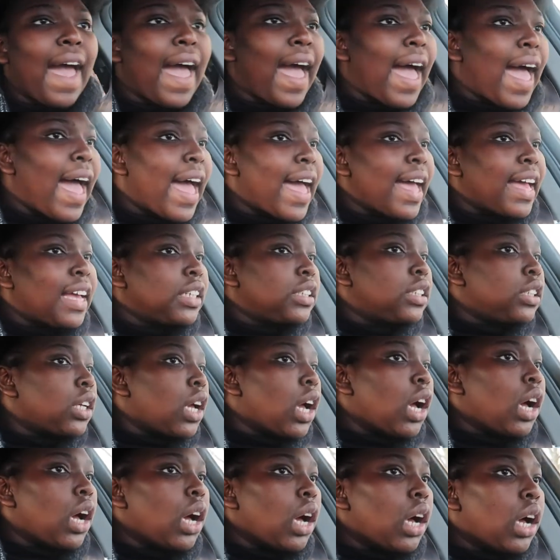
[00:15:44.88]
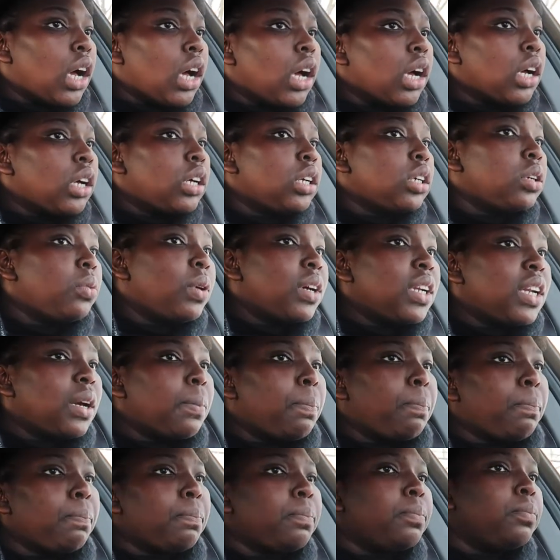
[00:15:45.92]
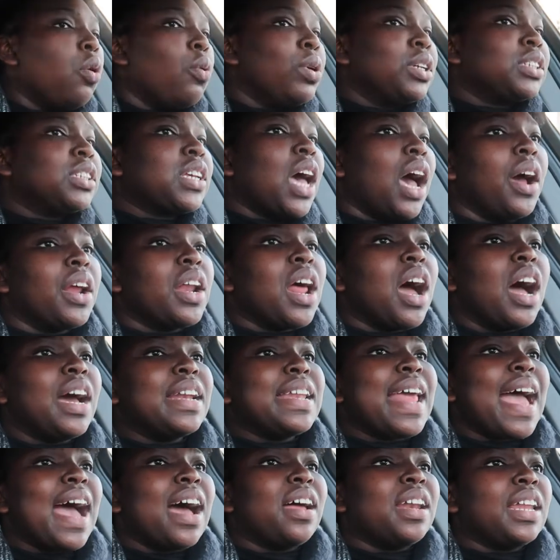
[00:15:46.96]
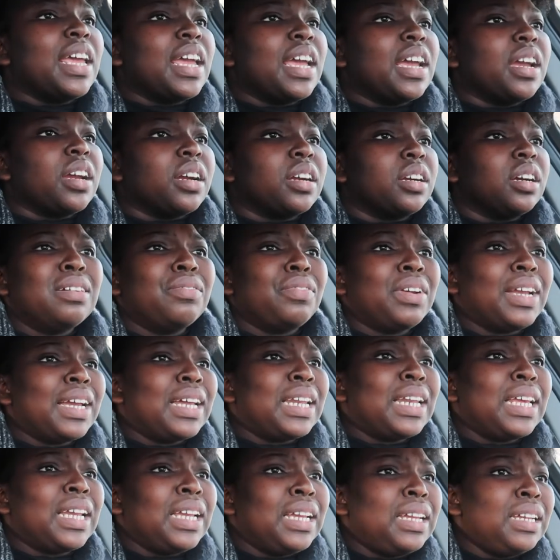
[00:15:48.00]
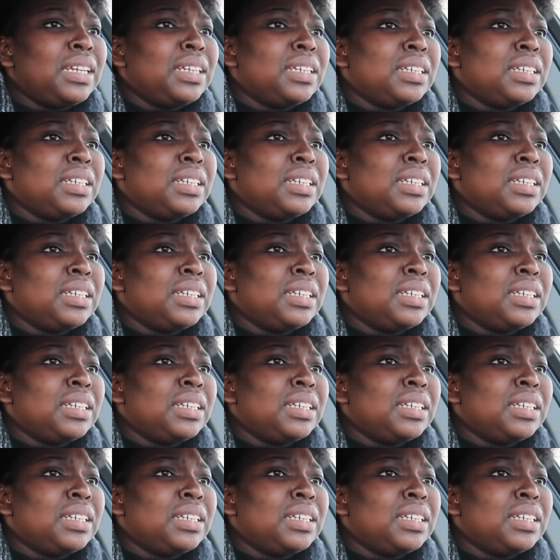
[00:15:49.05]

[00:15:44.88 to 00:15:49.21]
as, what's going on down there? Really?